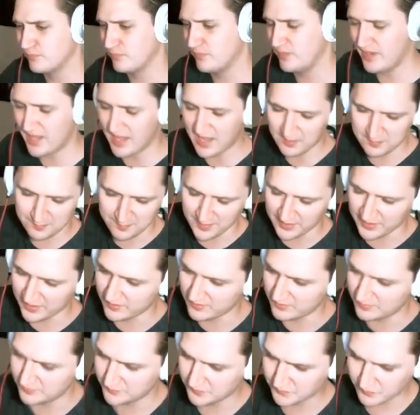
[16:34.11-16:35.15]
No, fuck it.
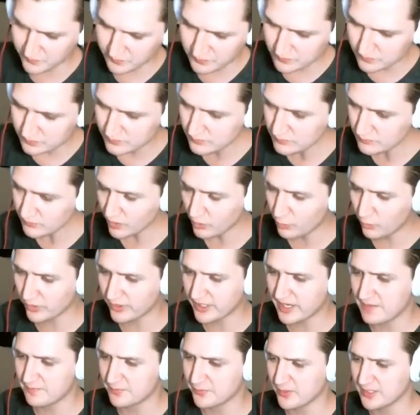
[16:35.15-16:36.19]
We're going to
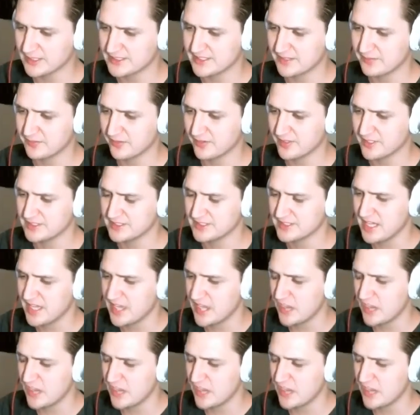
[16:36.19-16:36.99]
have threats after this.